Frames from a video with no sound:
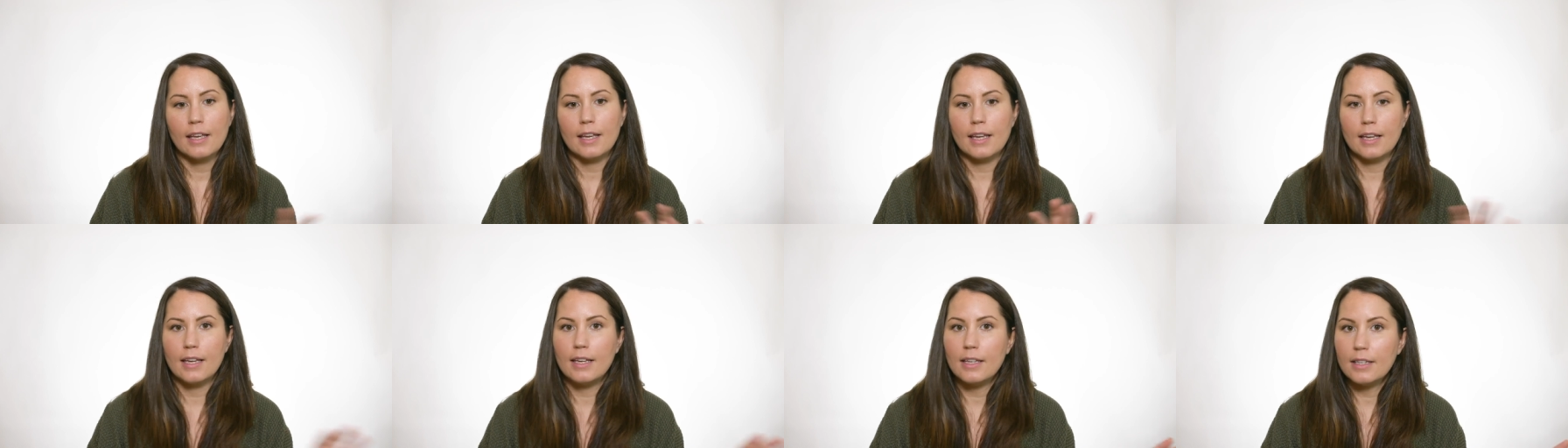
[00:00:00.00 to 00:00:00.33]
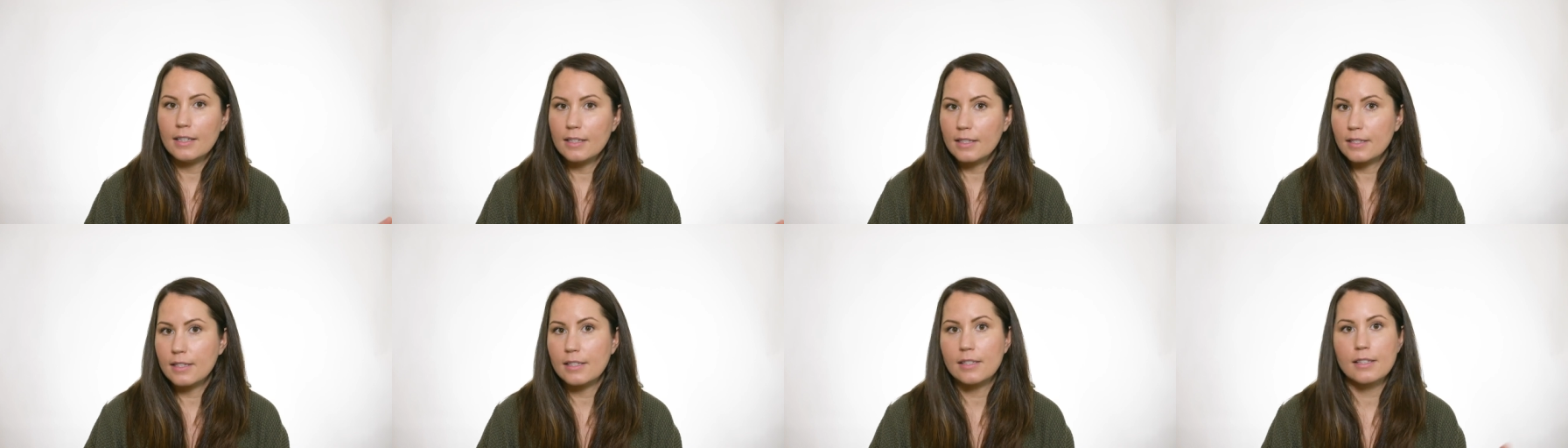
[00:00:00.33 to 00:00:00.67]

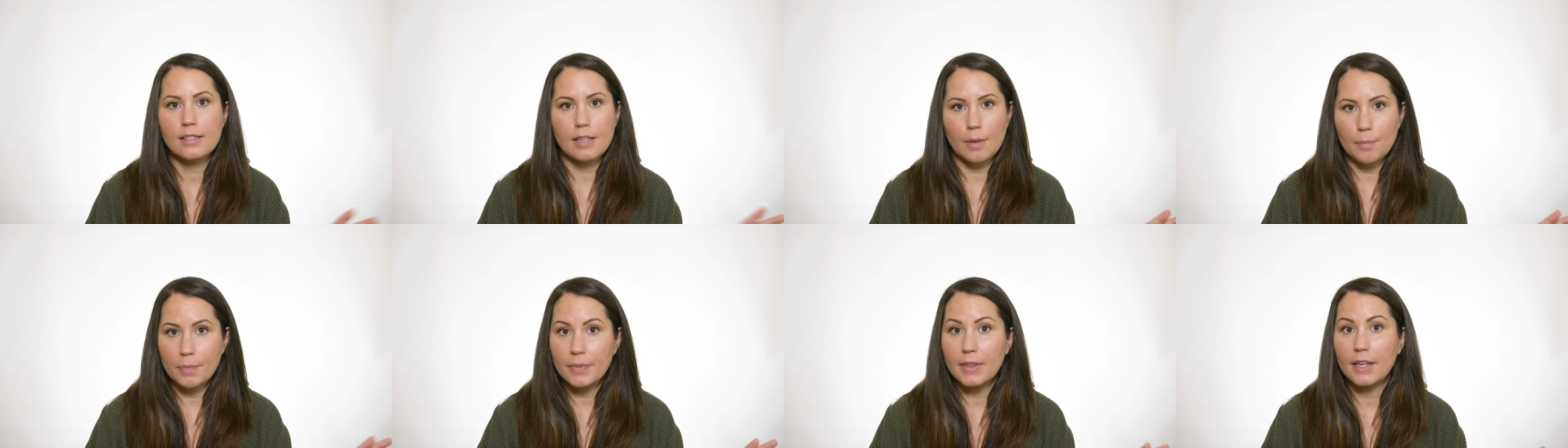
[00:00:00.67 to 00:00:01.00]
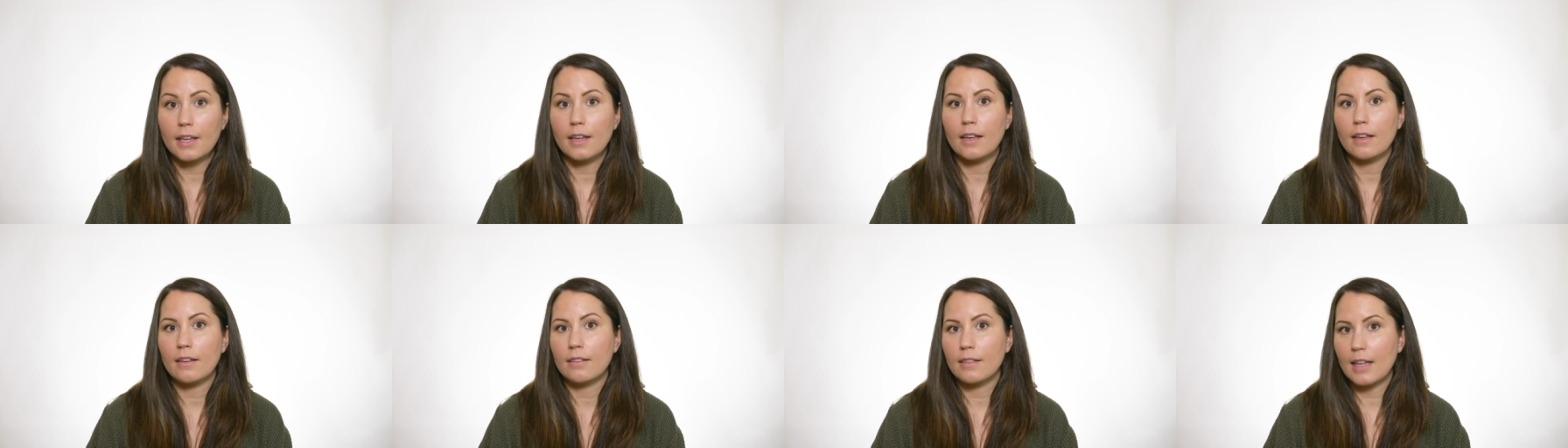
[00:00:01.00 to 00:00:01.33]
is
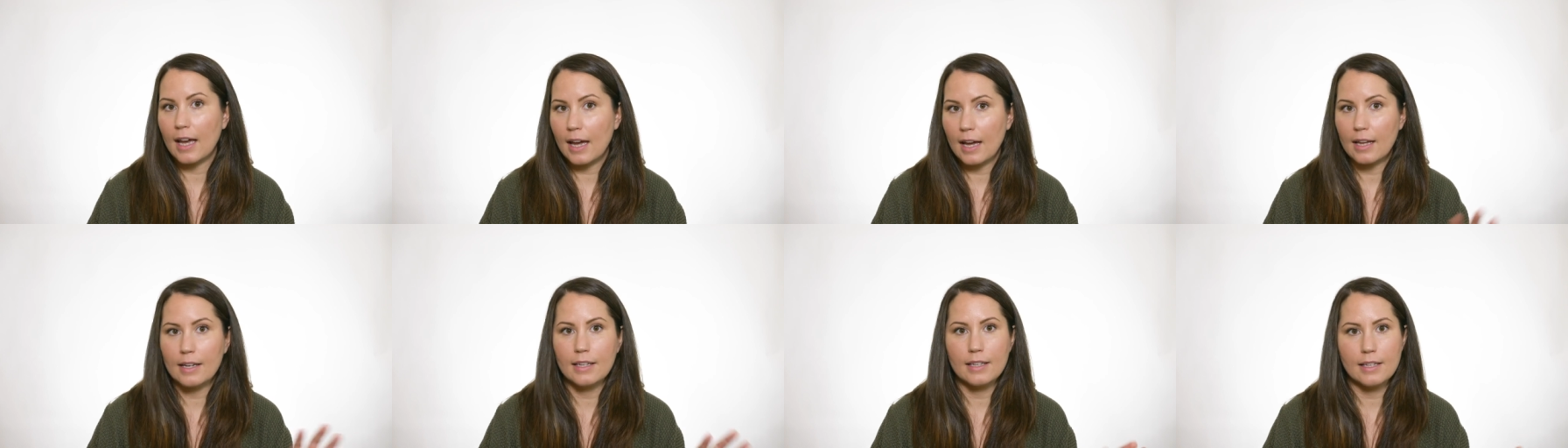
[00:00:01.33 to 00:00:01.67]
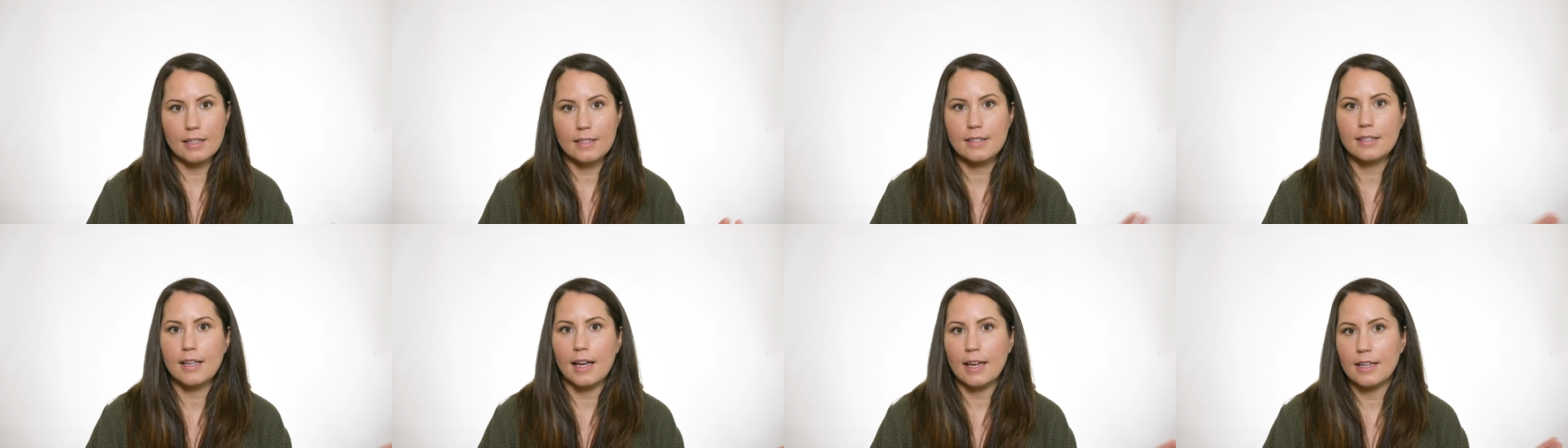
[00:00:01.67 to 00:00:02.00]
something that
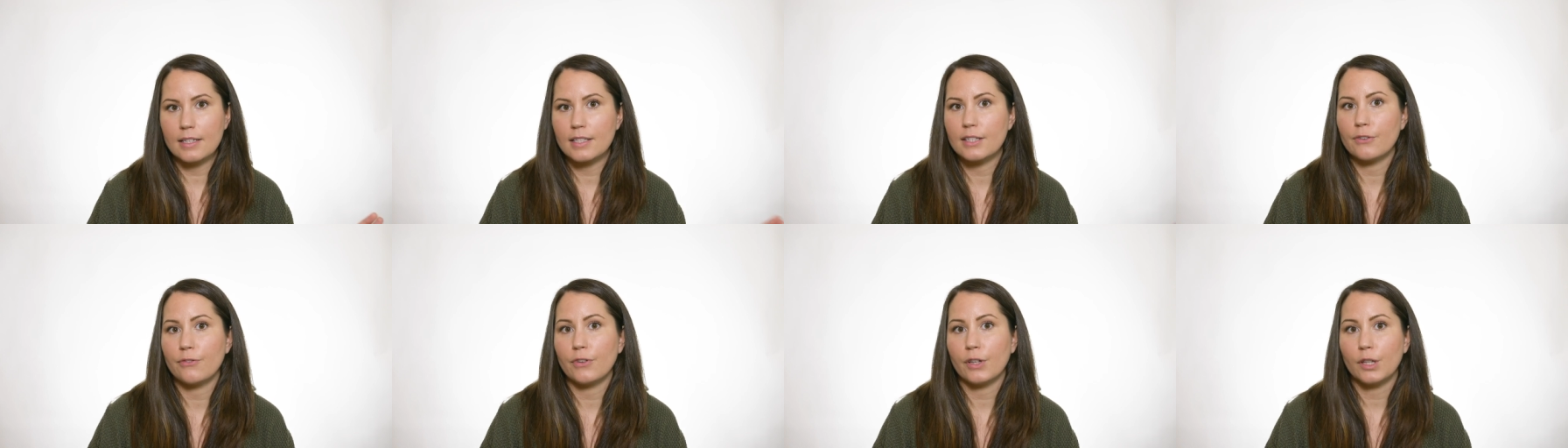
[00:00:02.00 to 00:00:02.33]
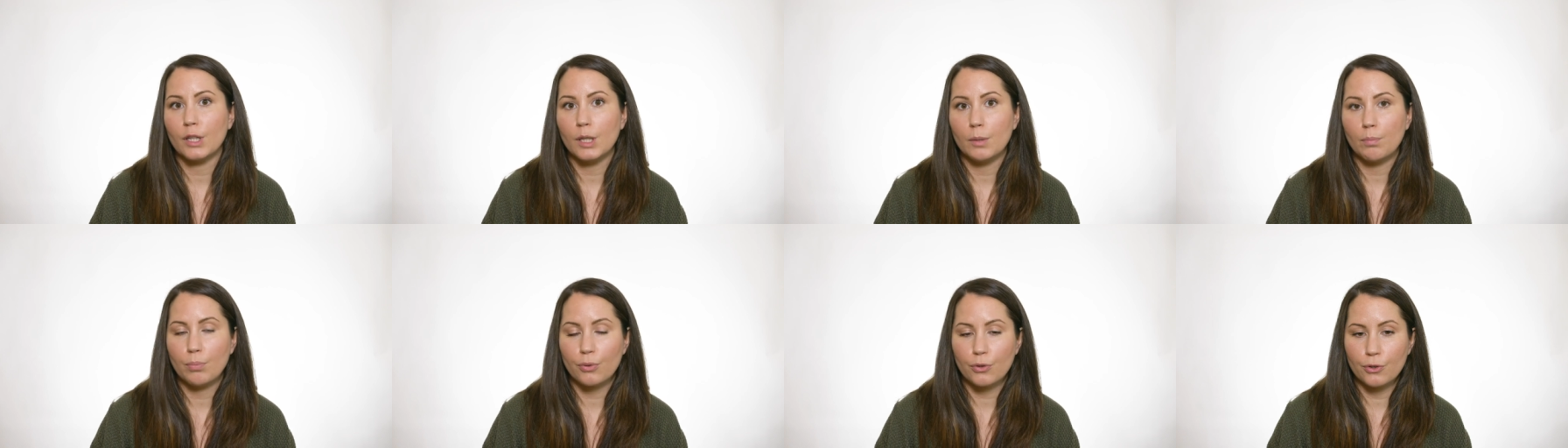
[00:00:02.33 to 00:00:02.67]
is
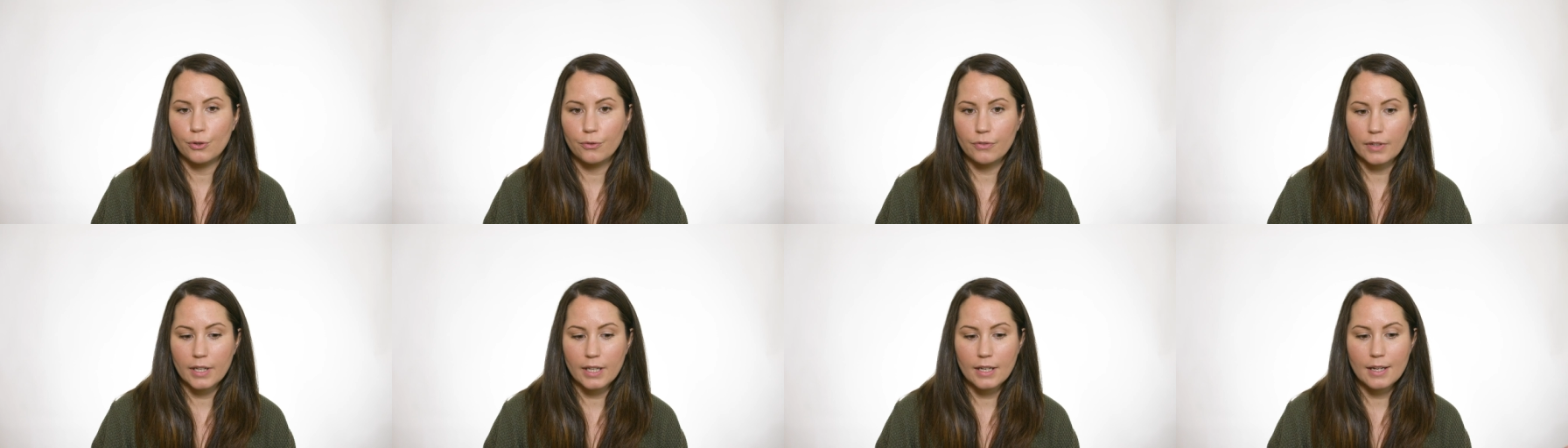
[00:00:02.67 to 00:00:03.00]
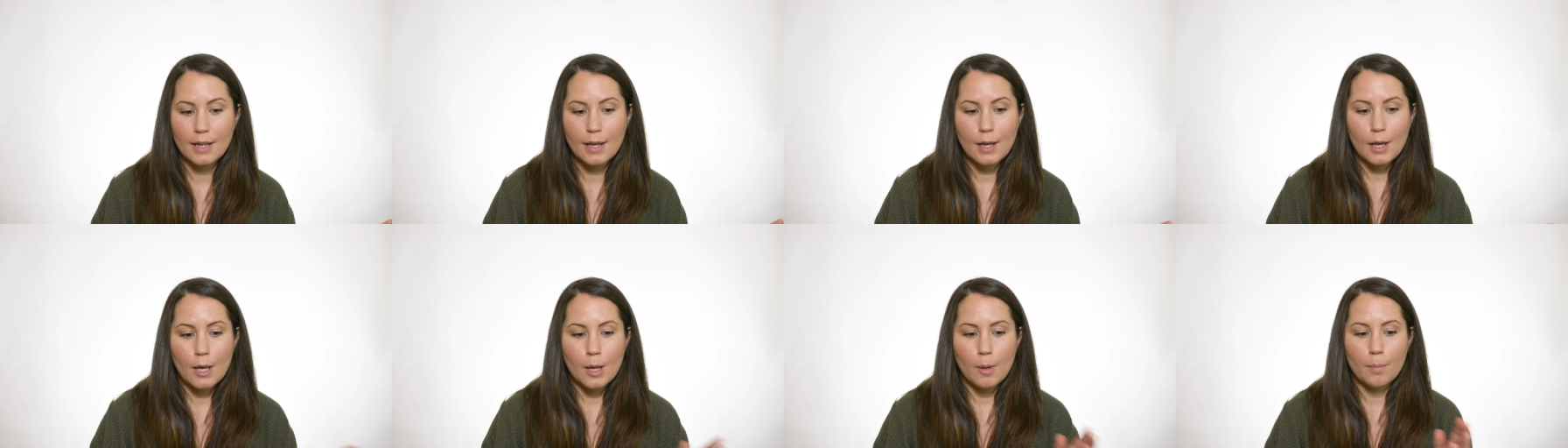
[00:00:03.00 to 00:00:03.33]
scientifically proven,